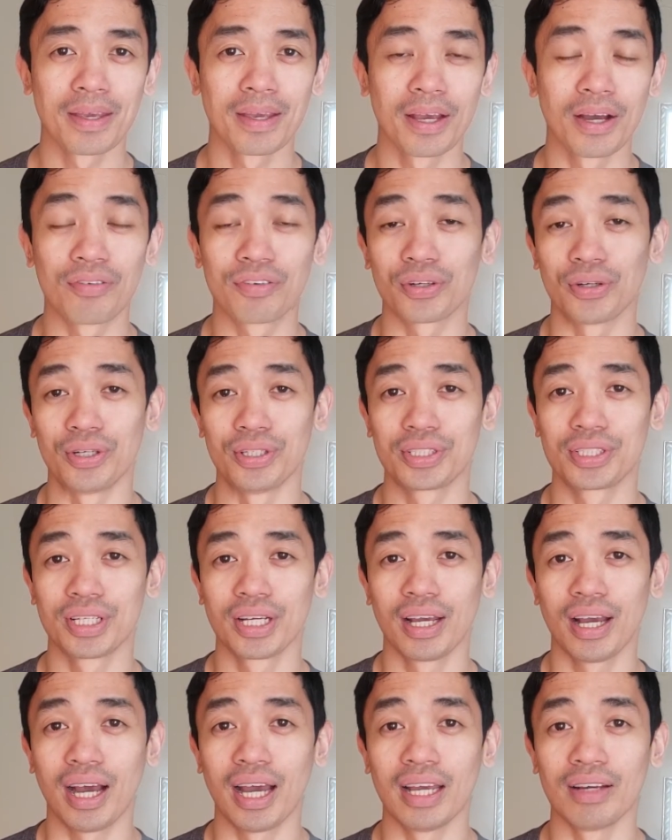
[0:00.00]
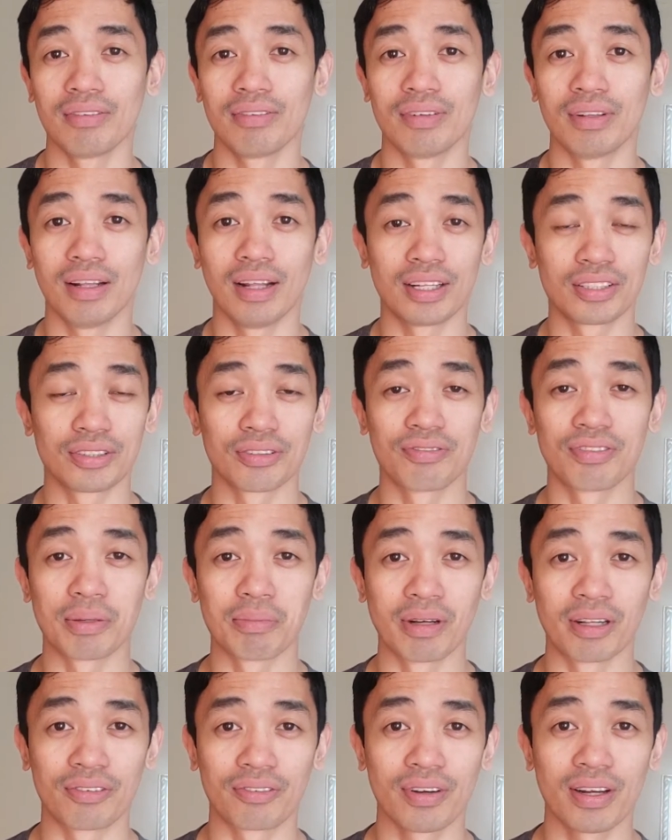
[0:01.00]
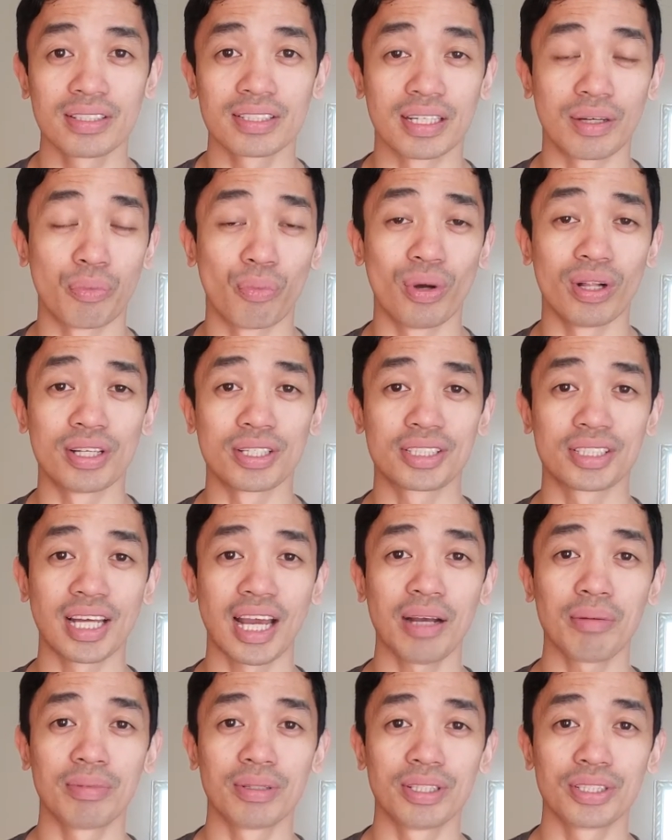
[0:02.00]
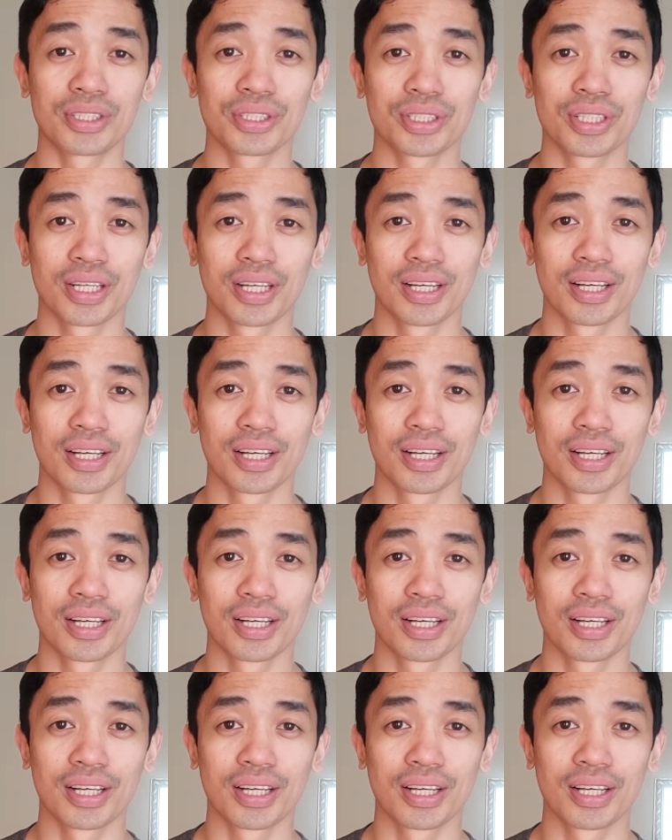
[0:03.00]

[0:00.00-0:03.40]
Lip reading: Of course, I have lots of female friends and I'm well established,